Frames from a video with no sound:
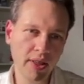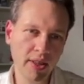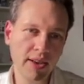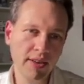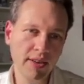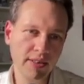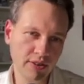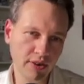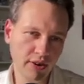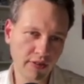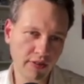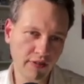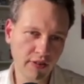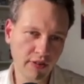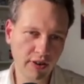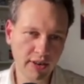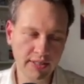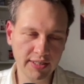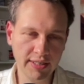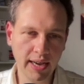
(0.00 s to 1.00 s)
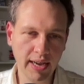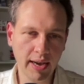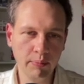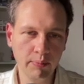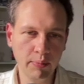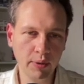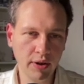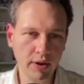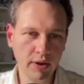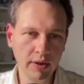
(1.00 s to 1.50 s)
So, for
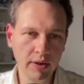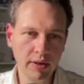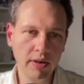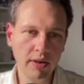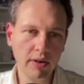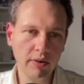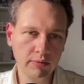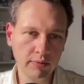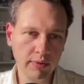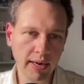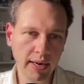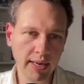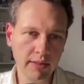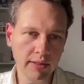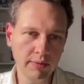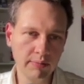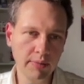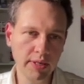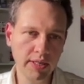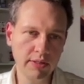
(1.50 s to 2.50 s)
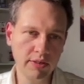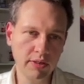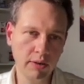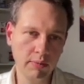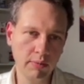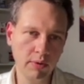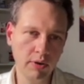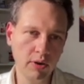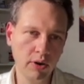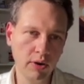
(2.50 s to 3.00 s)
example, write me some
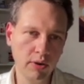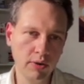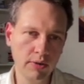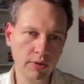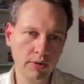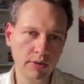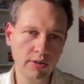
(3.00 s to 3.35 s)
code